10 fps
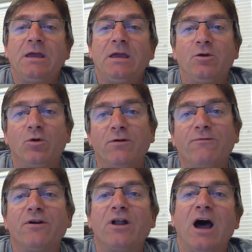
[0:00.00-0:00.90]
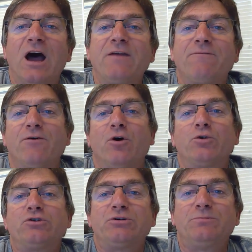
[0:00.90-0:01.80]
In order for an
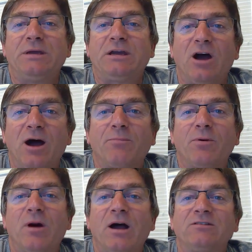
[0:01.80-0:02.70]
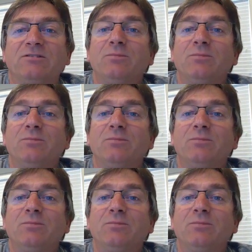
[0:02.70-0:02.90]
iPhone to be compromised,